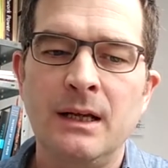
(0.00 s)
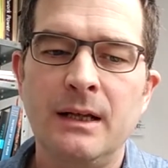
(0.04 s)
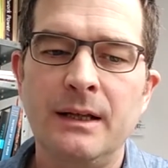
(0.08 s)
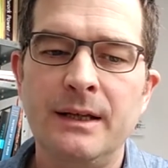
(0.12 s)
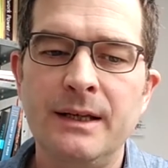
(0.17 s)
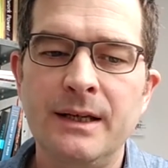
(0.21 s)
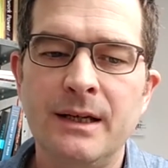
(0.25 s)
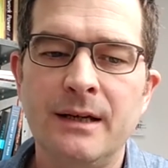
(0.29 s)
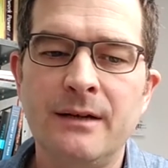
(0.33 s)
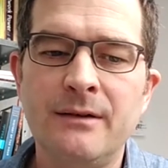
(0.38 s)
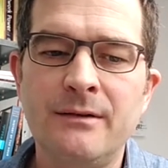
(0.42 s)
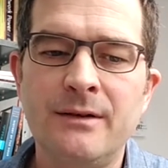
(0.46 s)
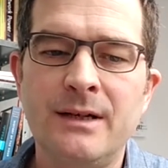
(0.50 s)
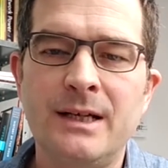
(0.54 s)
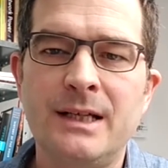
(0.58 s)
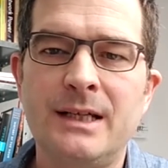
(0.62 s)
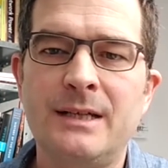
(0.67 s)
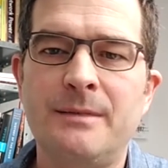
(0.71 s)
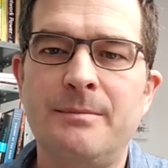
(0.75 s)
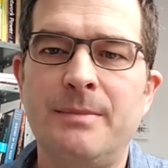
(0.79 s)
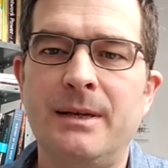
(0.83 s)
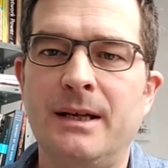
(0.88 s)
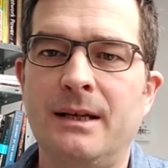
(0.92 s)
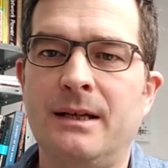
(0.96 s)
The other
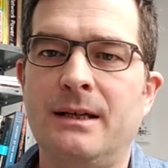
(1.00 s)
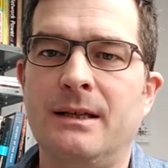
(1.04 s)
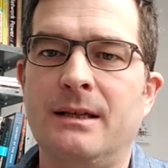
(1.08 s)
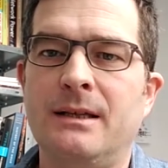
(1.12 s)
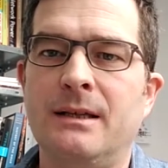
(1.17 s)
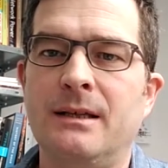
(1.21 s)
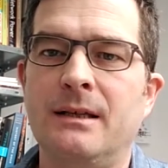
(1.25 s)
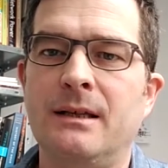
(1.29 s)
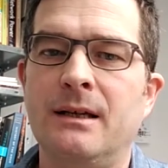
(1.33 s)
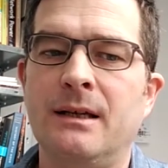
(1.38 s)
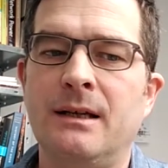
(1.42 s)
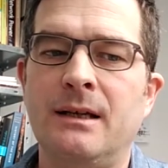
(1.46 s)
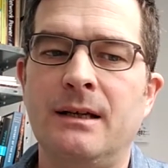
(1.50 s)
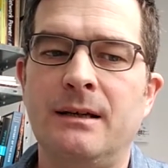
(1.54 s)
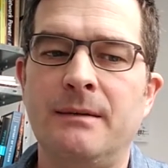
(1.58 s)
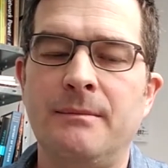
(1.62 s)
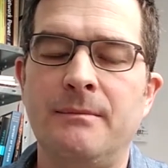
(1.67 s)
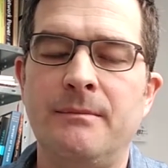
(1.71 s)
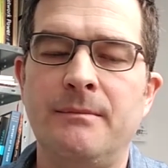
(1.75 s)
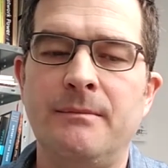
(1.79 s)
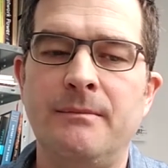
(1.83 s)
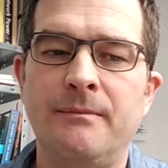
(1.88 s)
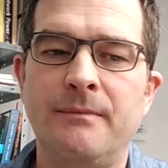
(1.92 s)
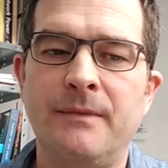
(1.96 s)
aspect
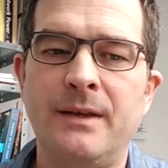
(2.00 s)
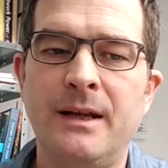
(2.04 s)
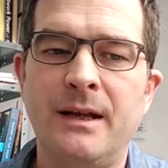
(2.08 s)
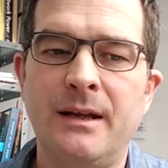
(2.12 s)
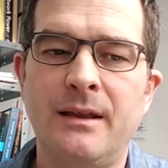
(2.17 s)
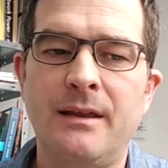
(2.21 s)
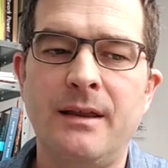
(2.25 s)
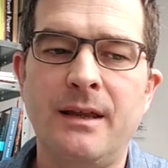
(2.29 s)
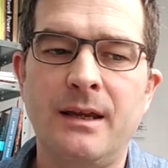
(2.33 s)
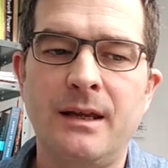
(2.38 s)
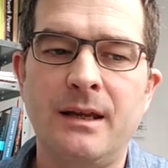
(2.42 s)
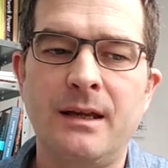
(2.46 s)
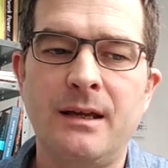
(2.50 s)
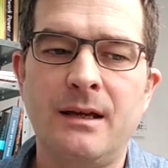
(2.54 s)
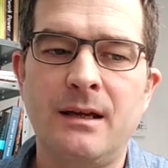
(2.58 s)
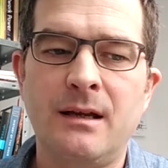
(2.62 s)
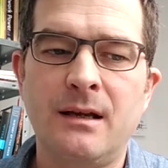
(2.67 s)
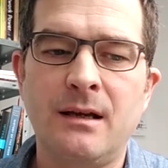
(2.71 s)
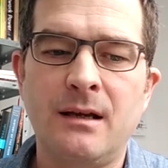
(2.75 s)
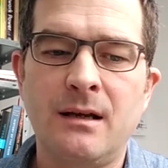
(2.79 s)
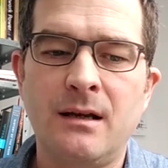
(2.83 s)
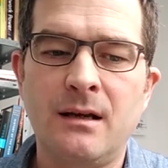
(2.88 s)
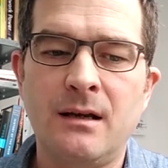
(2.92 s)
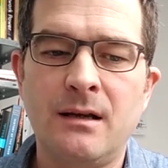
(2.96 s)
that I think
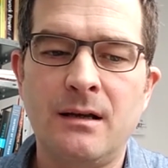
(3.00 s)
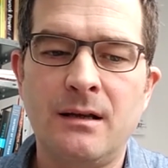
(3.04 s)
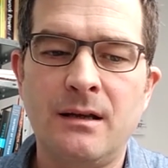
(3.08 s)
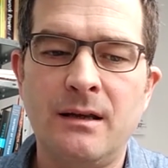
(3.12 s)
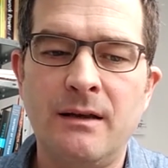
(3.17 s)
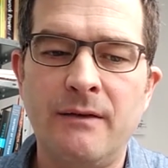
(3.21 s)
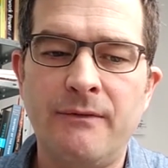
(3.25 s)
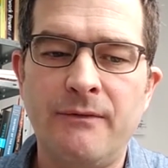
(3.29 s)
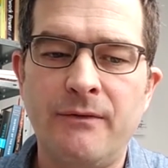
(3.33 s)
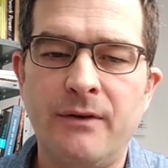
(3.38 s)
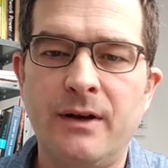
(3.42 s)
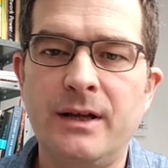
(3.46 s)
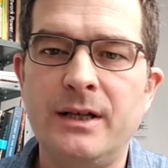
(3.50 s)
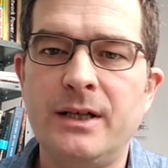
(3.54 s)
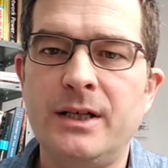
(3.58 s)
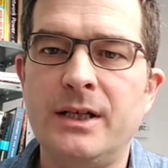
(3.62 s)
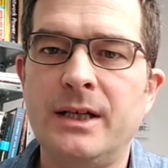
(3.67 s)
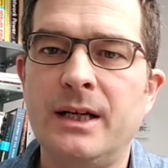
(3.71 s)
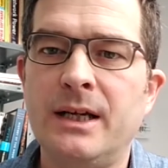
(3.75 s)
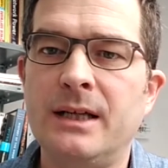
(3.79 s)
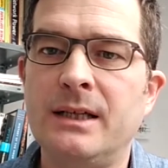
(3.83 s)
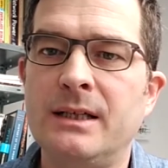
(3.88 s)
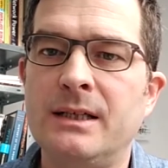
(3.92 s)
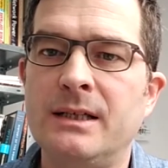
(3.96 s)

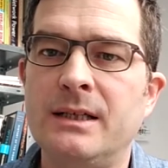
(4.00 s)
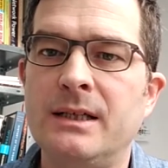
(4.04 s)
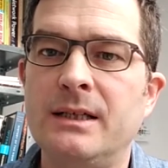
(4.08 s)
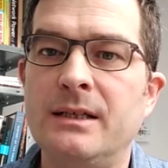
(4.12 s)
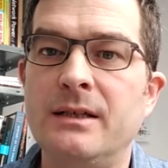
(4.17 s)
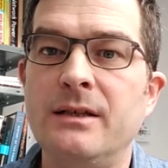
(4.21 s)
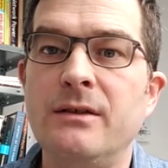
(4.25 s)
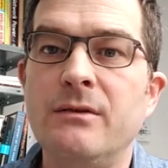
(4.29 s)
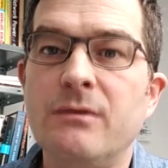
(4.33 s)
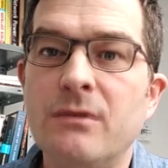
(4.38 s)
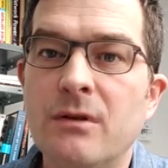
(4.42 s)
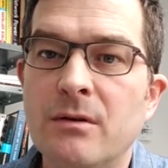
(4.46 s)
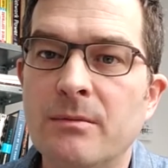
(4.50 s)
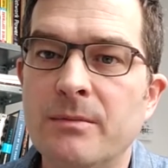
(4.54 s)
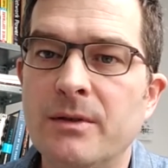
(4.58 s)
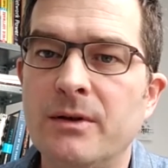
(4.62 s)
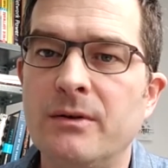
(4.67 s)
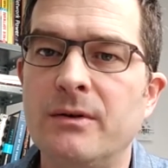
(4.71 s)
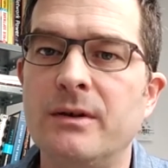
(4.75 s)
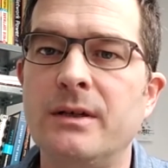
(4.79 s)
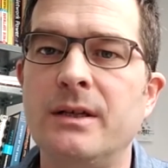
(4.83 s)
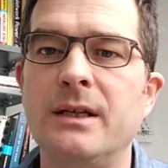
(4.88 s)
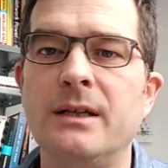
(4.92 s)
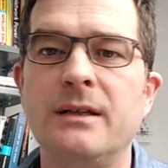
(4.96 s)
differentiates these new
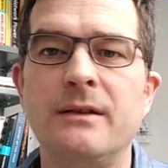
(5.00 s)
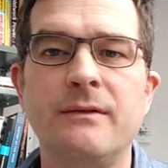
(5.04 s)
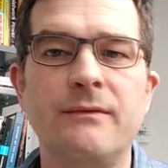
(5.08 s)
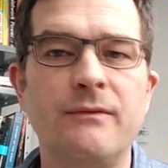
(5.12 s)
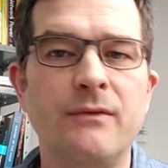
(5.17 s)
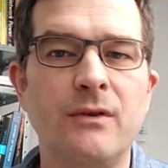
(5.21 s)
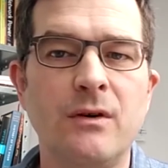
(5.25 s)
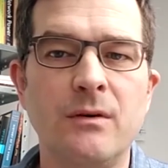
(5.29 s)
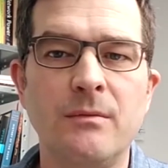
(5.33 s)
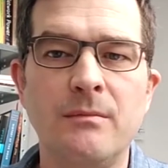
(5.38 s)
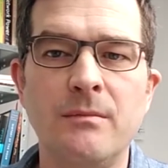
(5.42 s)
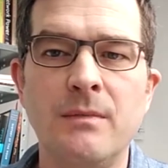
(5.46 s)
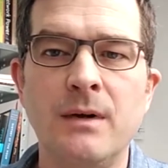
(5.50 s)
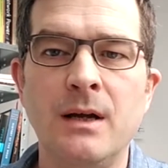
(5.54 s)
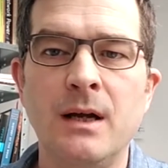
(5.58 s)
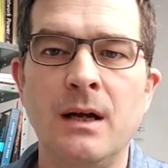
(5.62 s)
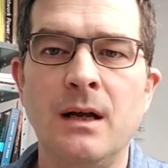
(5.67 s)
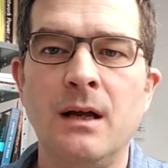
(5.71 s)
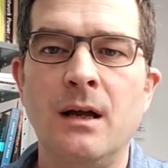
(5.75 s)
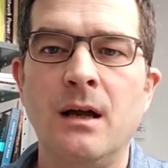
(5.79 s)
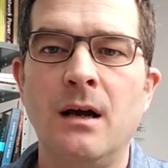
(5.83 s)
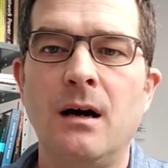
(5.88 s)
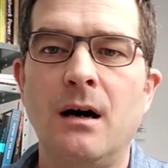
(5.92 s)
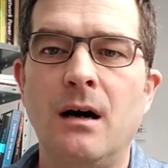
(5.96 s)
communities from
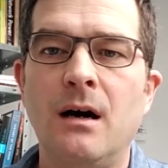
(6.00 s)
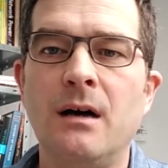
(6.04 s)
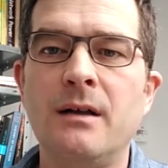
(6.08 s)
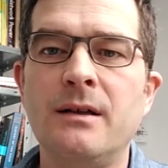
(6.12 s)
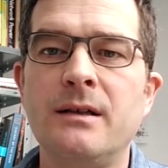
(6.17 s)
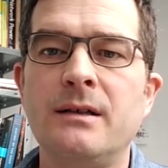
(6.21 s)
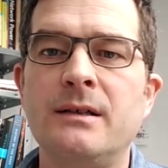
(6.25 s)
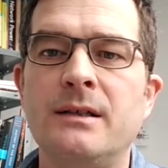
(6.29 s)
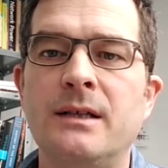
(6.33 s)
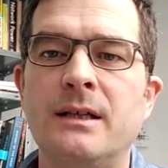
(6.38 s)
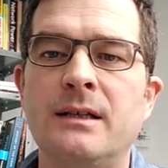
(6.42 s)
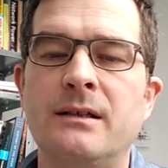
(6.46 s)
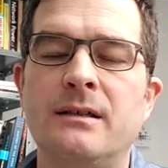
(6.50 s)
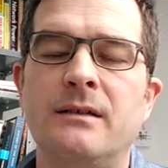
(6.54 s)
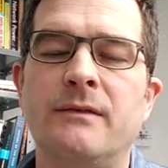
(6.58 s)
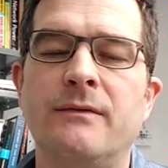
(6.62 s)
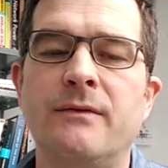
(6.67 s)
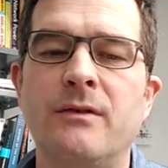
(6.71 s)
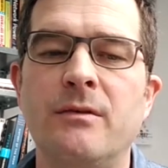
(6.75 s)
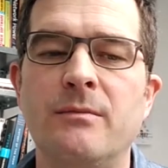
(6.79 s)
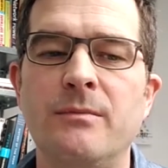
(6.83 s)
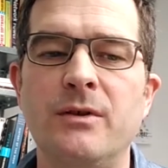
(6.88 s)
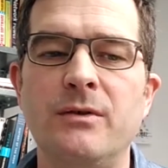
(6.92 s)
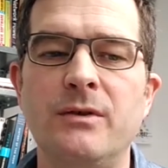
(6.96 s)
other sets
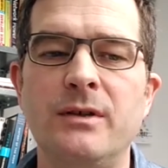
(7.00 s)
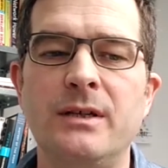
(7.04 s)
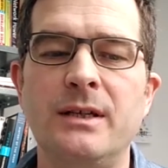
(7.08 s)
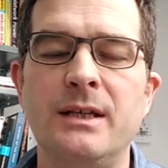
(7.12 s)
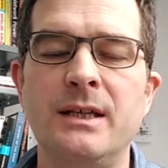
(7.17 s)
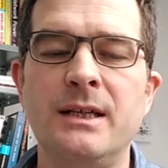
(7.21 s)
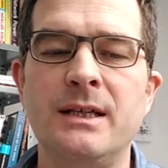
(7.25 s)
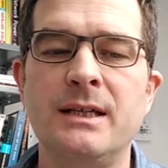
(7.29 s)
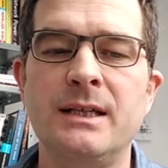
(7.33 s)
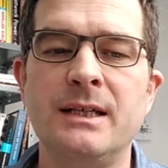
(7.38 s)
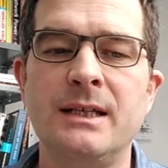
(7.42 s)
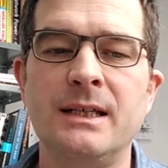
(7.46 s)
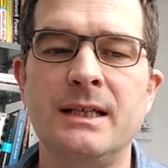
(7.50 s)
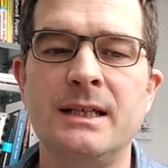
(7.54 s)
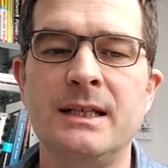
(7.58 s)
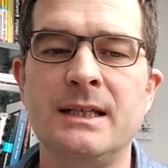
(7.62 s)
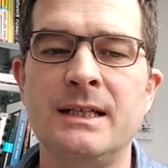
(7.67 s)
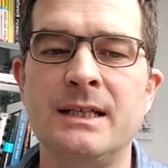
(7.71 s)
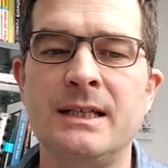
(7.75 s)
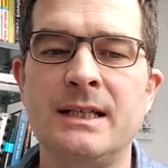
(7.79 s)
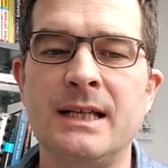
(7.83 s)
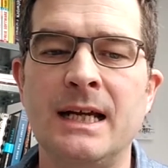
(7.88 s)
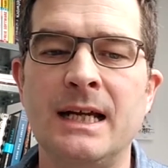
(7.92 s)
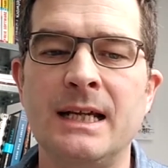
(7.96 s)
of communities
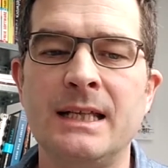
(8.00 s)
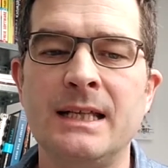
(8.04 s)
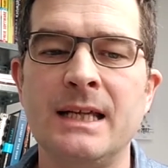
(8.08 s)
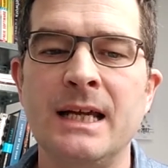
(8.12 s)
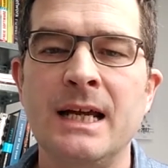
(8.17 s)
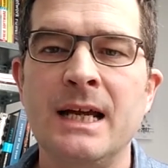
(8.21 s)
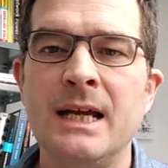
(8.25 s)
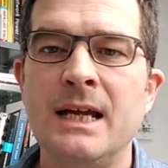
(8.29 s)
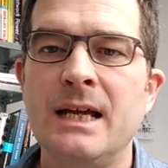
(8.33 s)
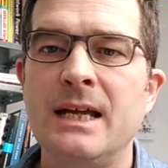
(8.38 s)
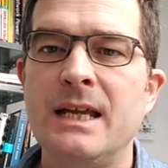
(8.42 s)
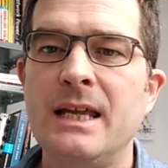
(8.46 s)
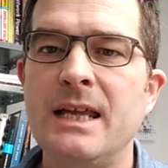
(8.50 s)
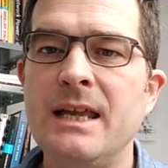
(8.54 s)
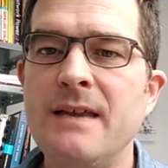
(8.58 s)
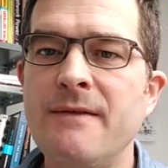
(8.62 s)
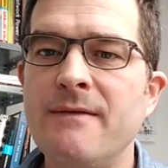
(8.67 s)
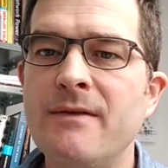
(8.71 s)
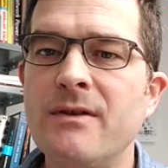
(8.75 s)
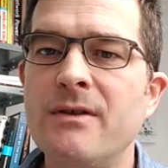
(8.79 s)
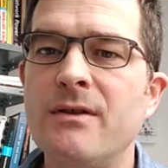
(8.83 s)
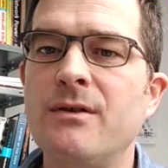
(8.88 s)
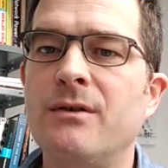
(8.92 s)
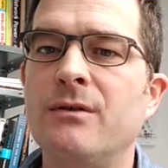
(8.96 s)
is that
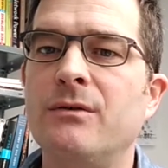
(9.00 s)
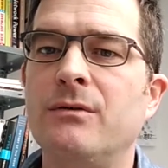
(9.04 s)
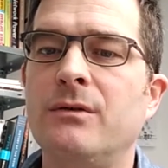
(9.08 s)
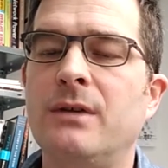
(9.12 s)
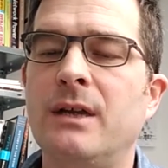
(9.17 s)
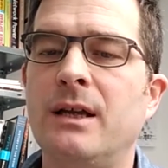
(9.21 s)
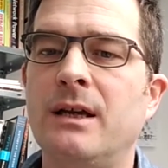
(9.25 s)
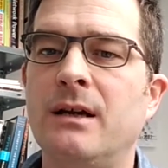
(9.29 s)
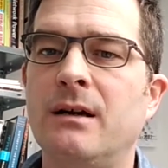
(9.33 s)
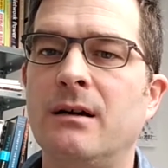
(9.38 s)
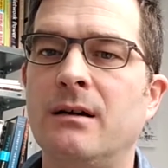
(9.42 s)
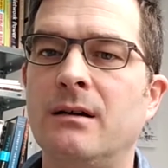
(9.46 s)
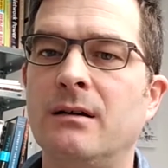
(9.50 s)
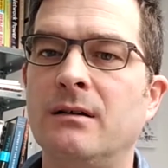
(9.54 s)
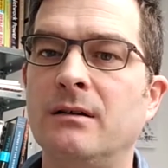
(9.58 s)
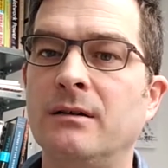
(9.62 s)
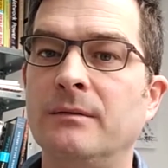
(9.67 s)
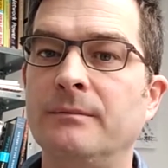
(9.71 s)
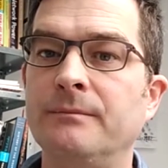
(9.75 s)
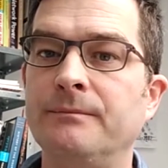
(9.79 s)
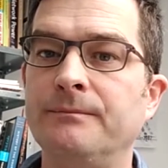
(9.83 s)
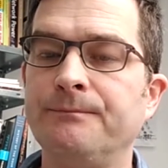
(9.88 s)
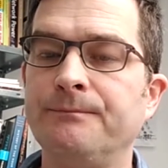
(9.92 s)
even though they are